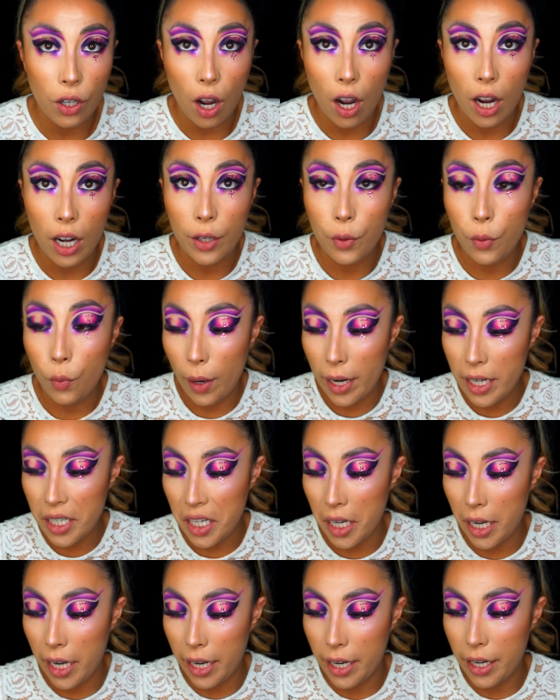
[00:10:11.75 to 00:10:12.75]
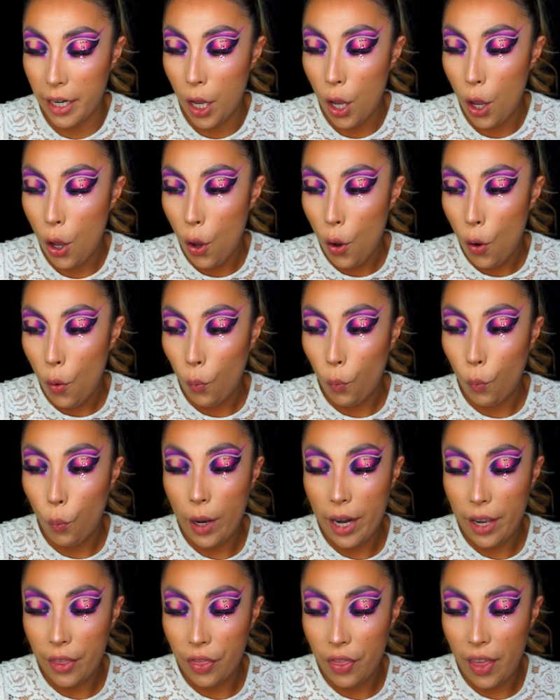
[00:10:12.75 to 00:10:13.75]
I went in
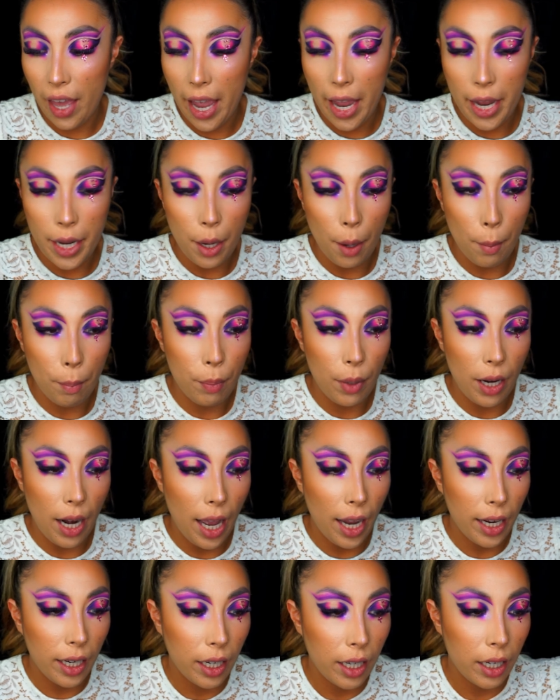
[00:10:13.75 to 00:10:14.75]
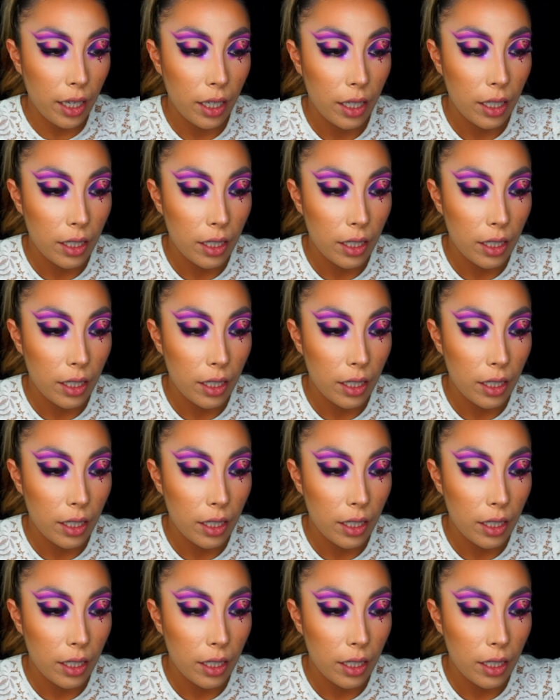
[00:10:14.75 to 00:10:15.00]
with a black